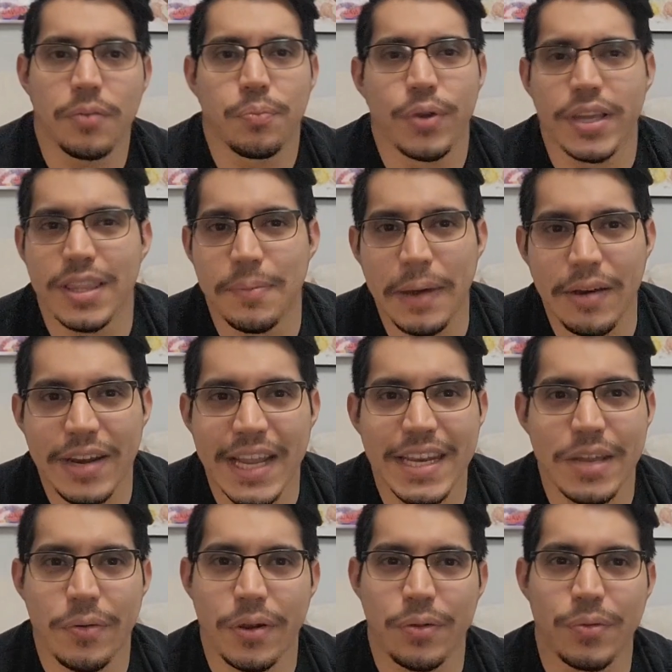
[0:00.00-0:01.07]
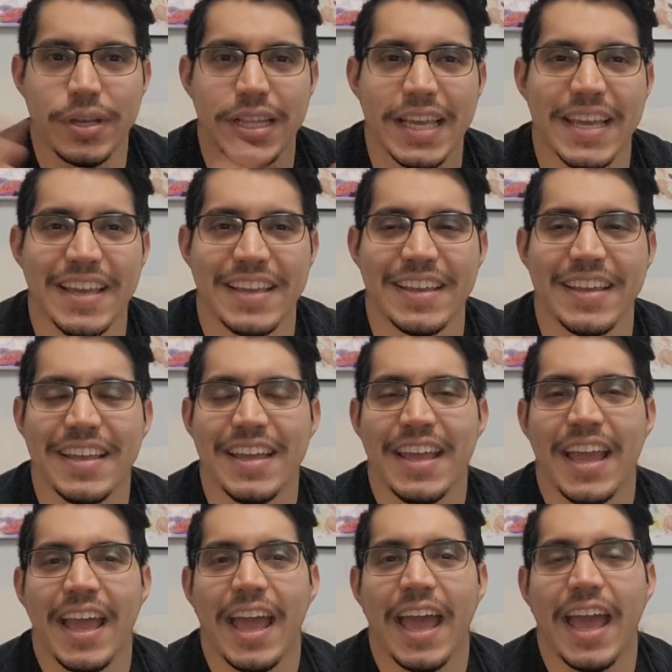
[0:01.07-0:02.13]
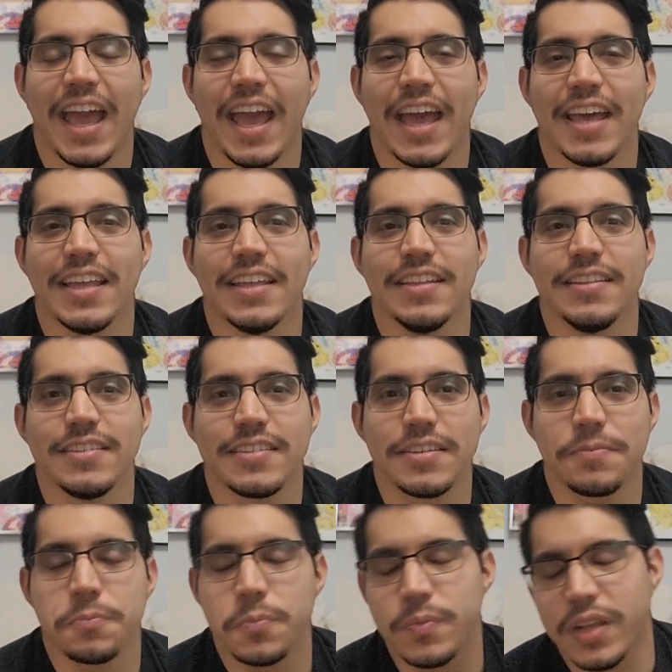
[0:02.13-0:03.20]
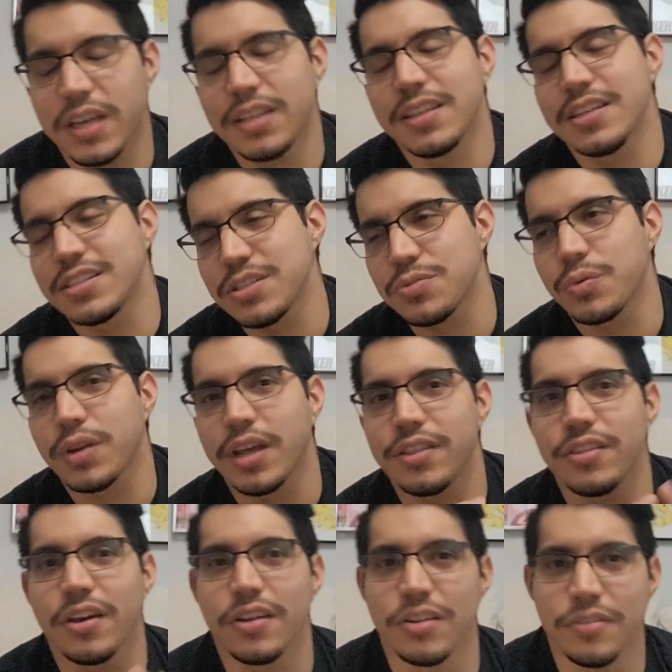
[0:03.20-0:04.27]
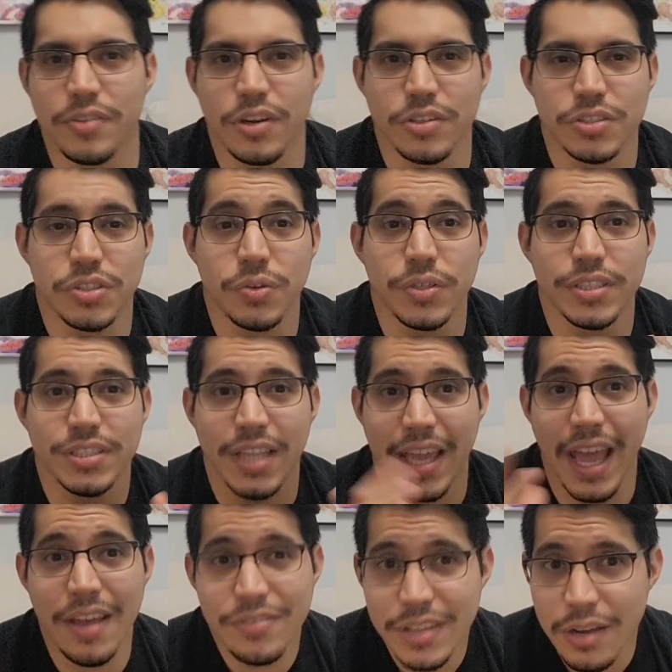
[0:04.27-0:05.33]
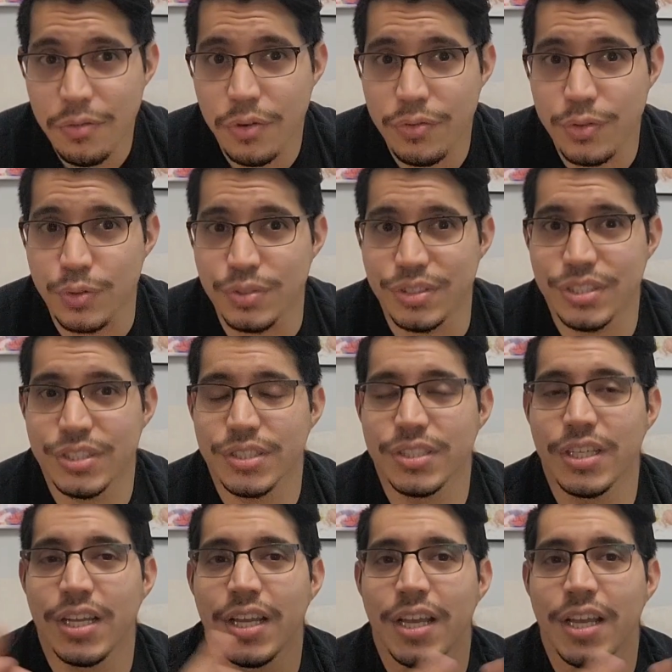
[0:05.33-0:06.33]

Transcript: bring them out anywhere, really. And this is what I thought of also, is they have devil fruits.